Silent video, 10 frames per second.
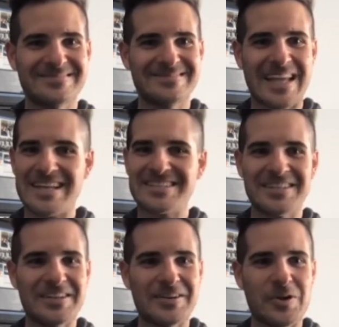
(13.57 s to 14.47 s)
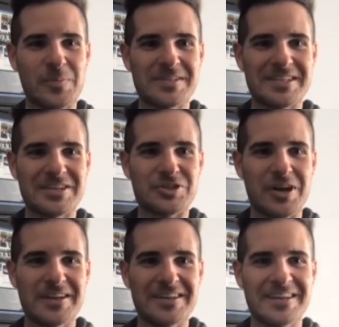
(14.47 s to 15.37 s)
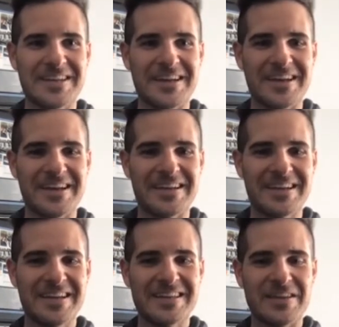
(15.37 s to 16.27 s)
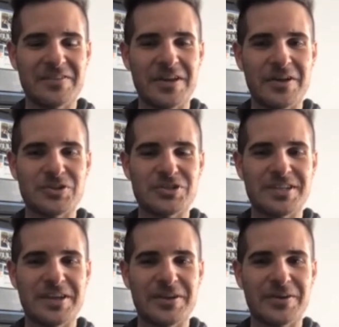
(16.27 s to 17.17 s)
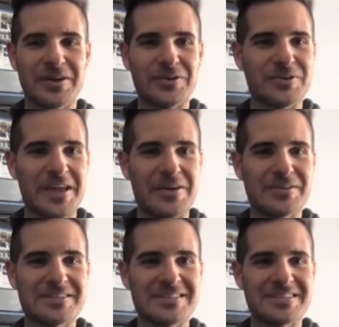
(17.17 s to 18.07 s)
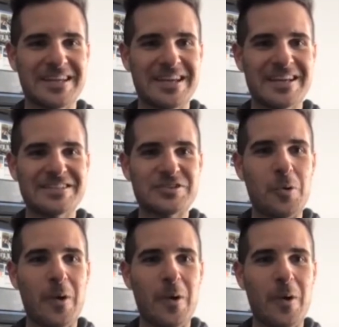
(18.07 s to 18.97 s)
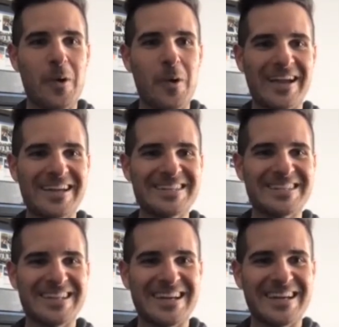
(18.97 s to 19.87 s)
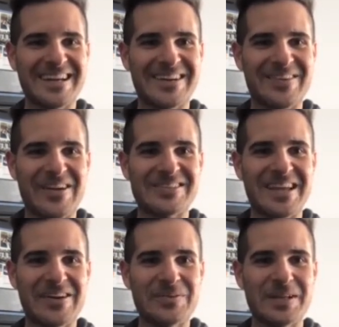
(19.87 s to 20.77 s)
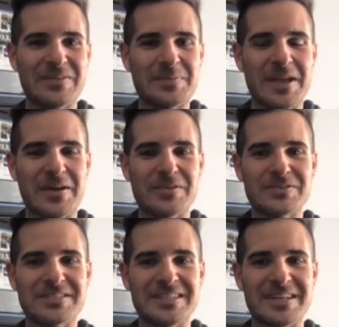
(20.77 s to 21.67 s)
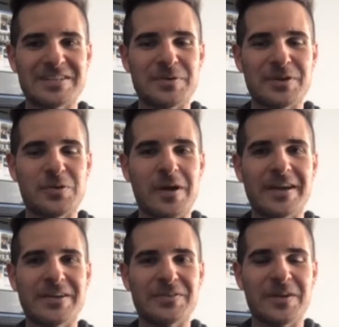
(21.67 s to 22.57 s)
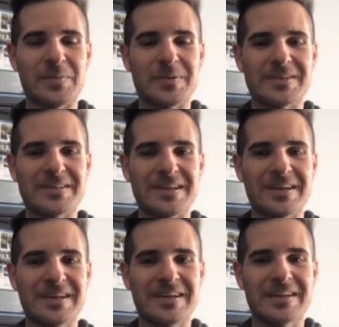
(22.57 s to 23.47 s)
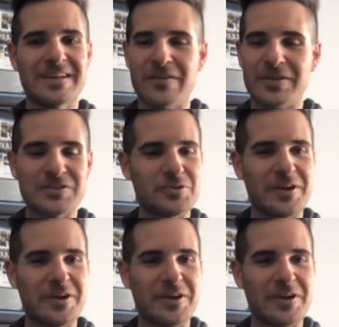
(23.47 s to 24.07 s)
Yeah, still here at home in St. John. Dev and I are just here, hunkered down. It's quiet around town. We live uptown. It's pretty quiet out there, but everything's great.